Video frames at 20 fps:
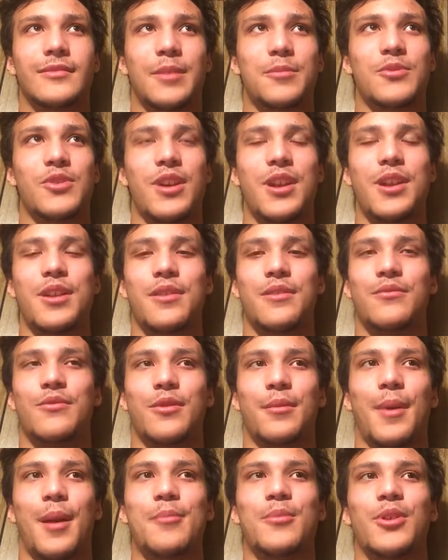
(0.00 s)
I'm trying to
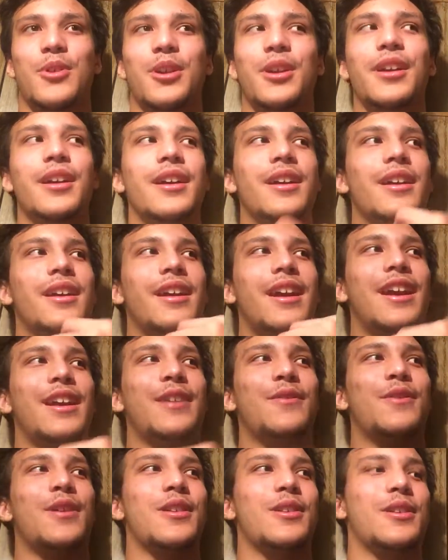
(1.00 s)
remember
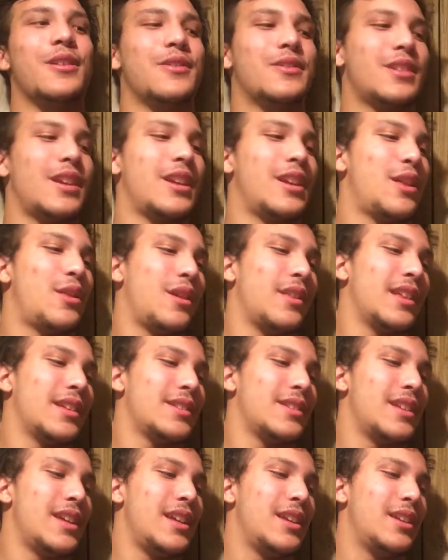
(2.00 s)
if there's anything
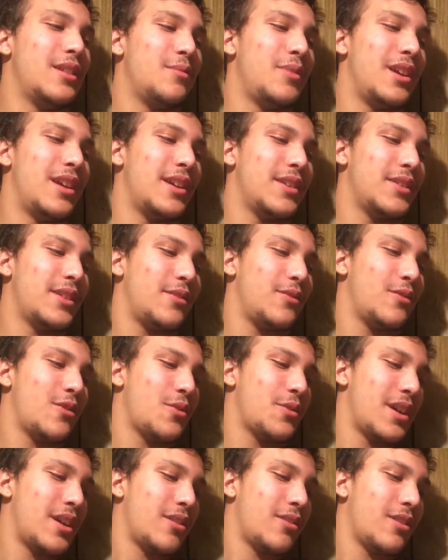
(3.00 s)
that's needed, because I
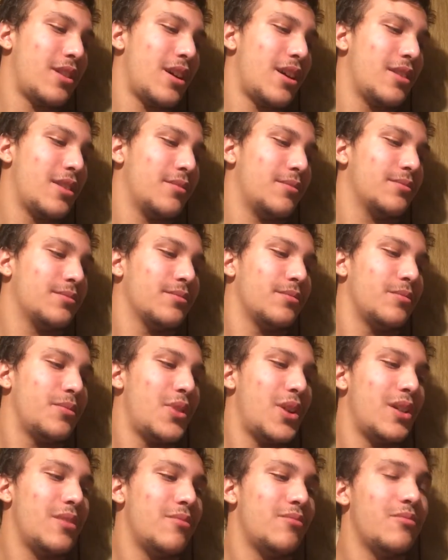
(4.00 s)
wrote down a lot.
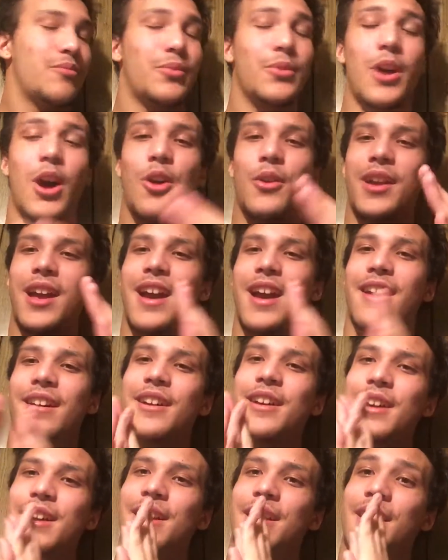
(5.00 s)
But oh yeah,
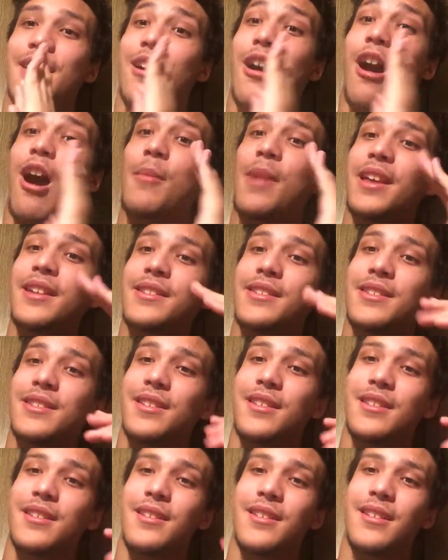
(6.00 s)
comment
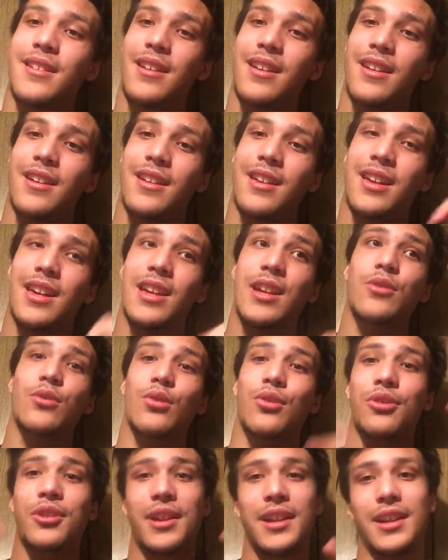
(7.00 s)
here
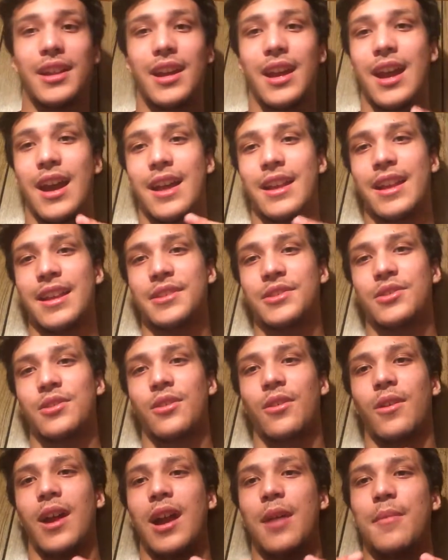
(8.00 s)
or at
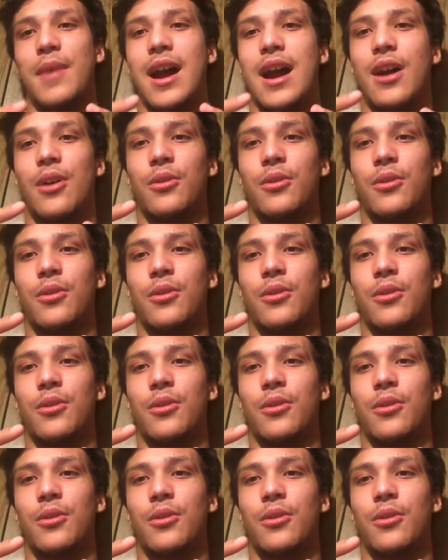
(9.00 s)
Instagram